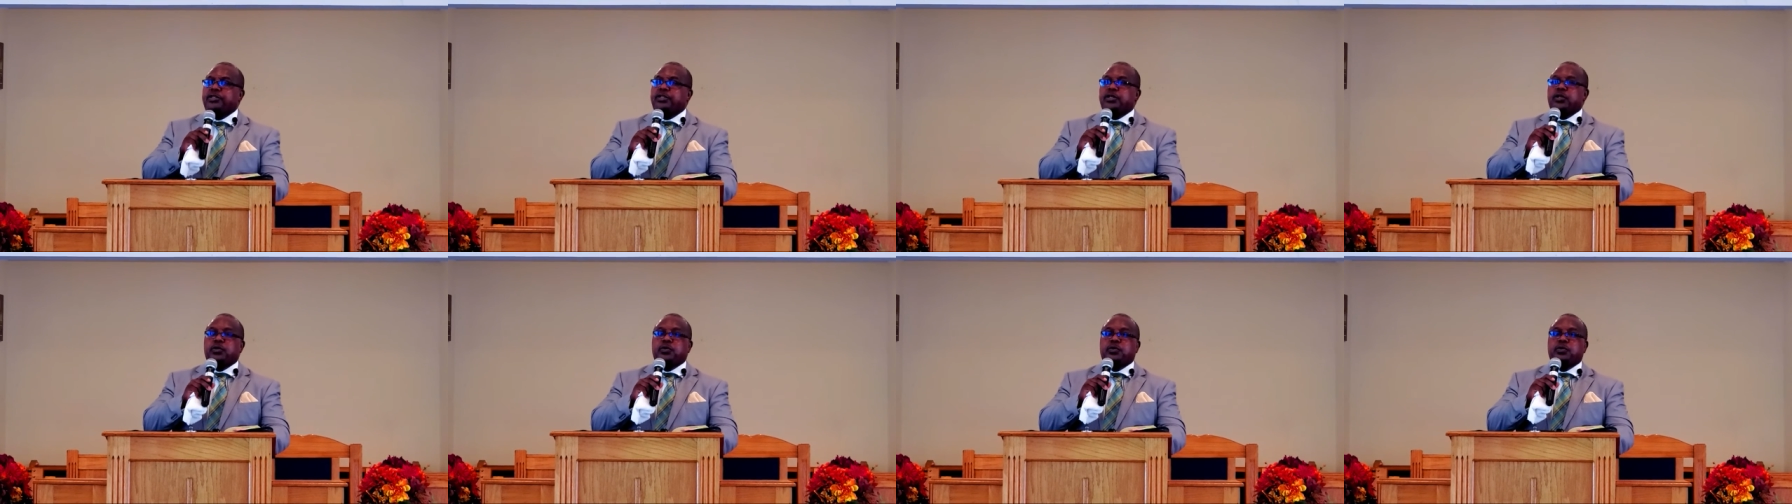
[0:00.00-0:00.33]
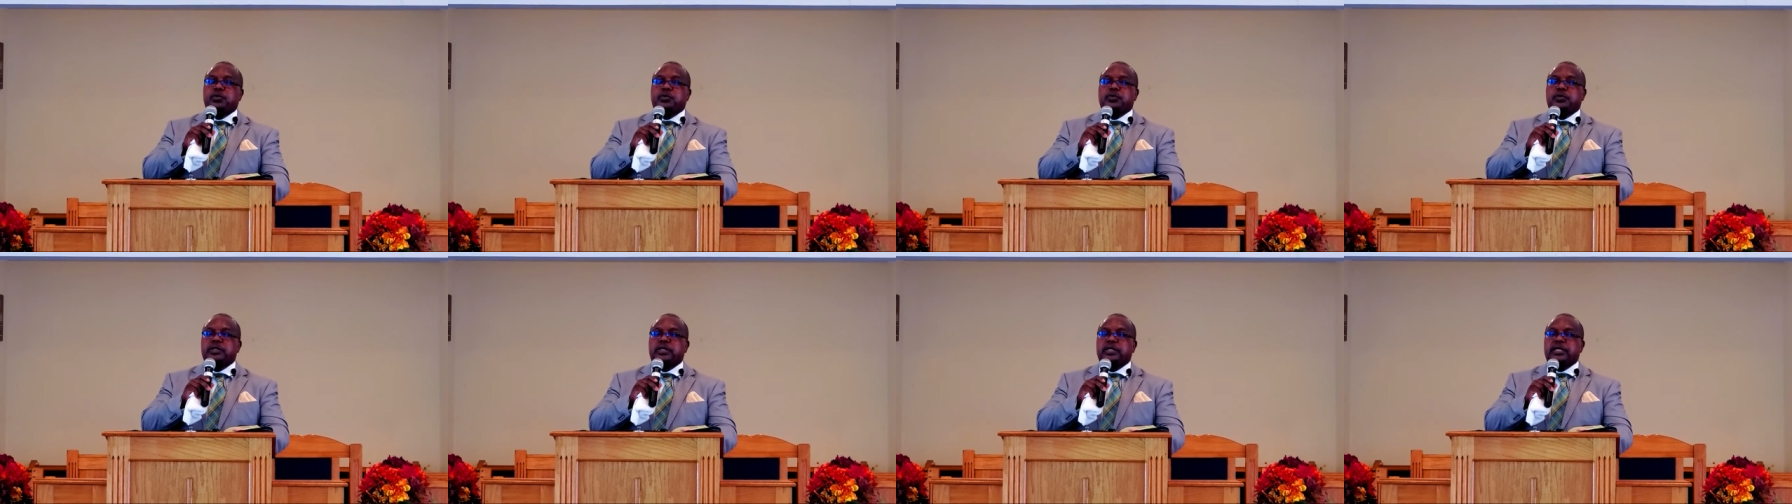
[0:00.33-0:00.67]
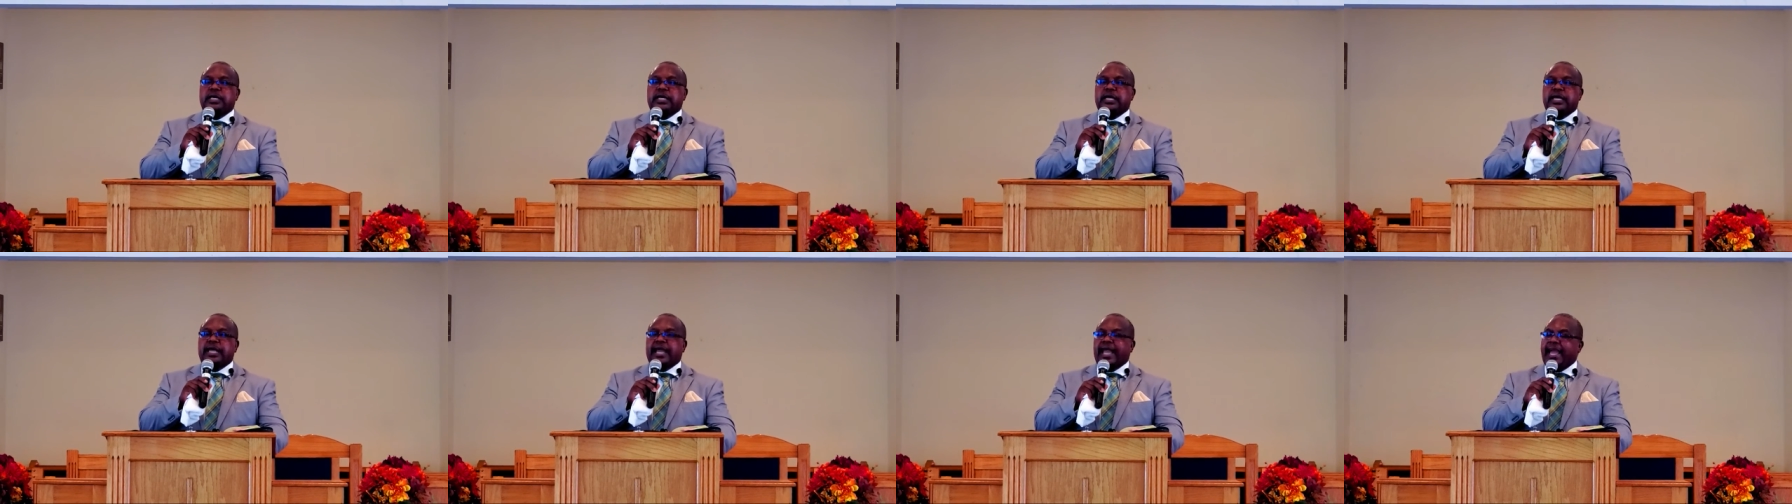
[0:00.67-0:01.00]
to do
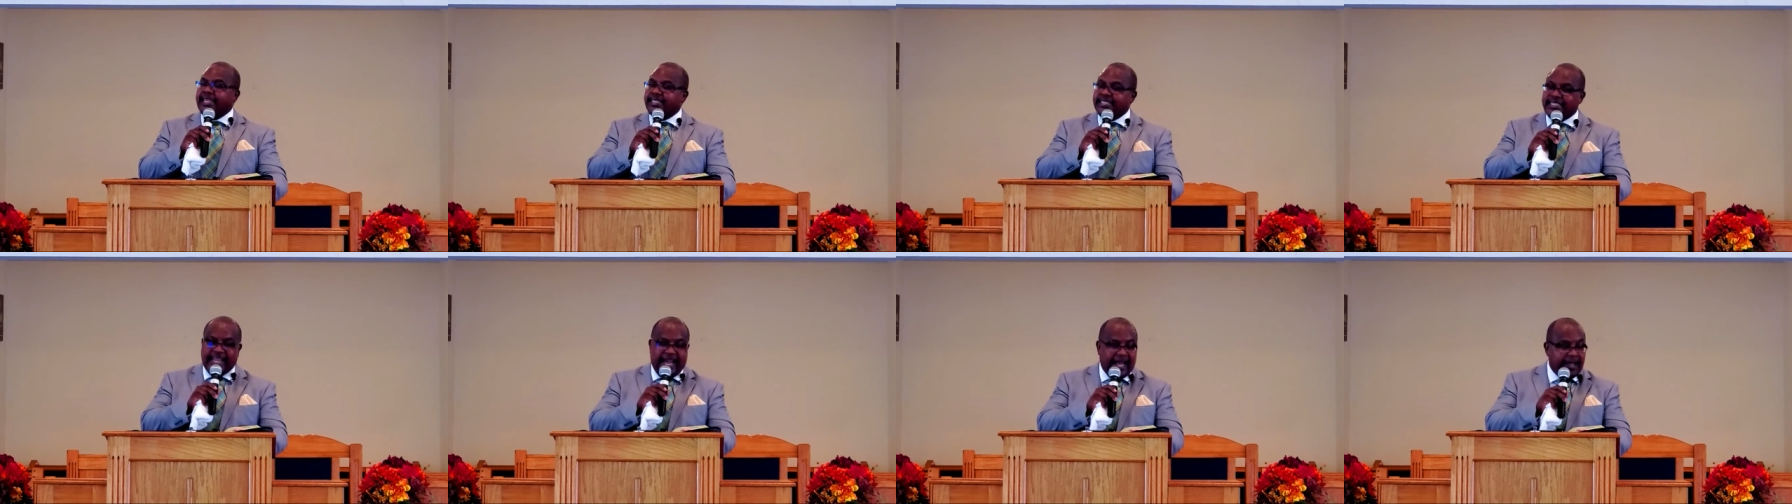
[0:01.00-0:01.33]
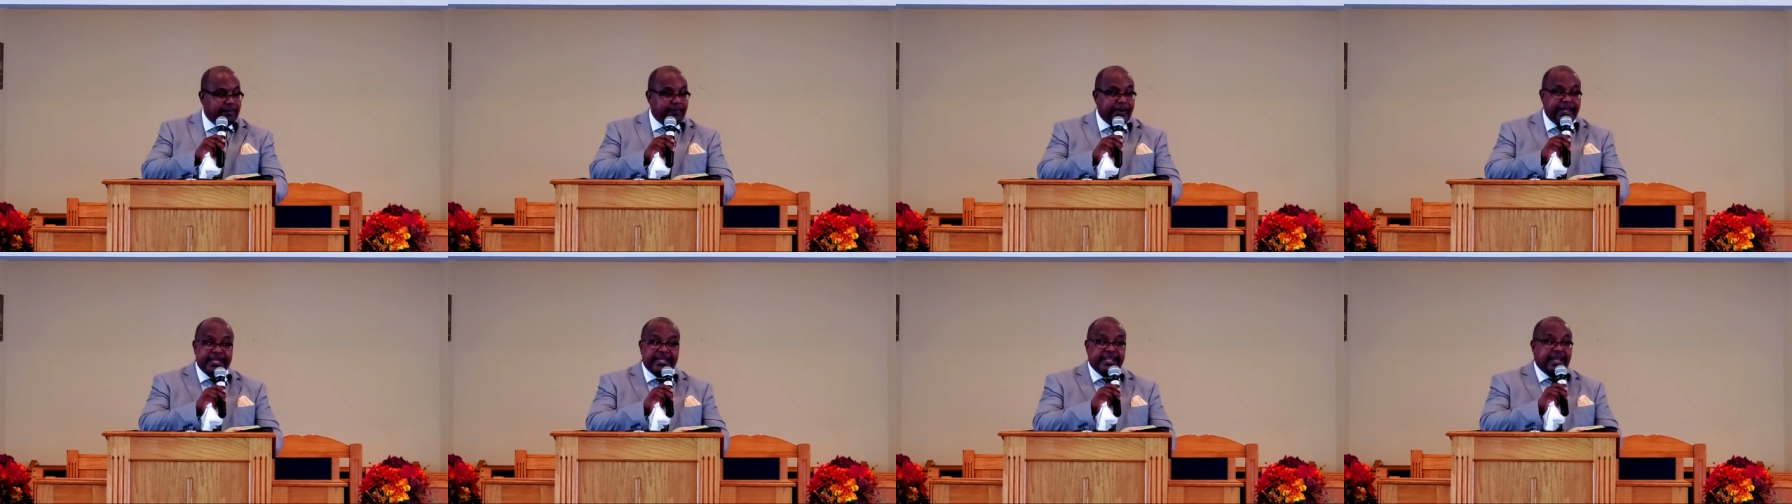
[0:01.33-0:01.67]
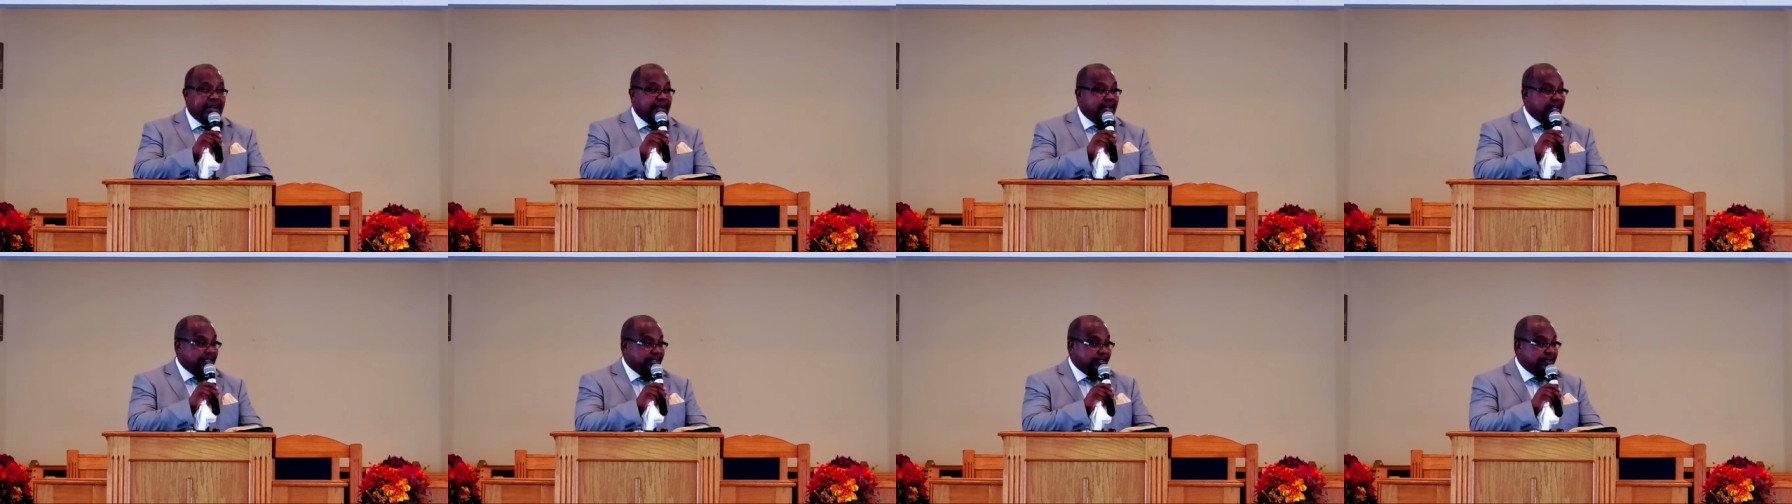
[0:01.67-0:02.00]
has not been
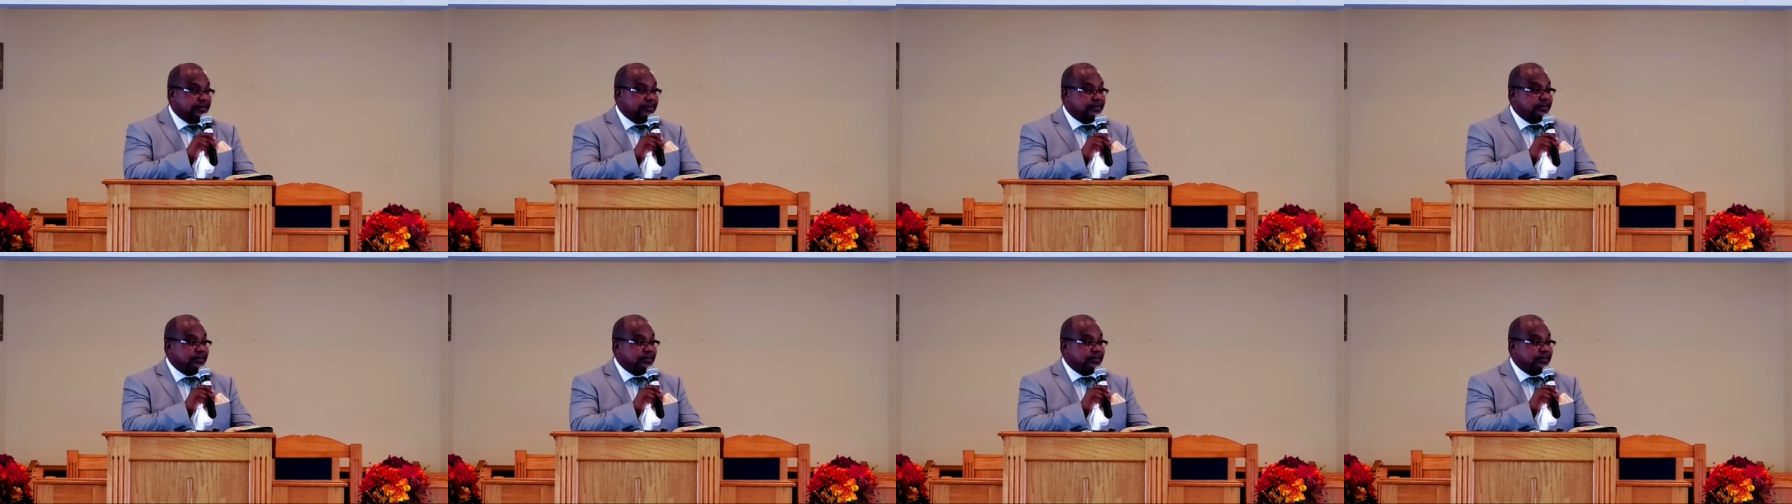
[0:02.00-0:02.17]
done.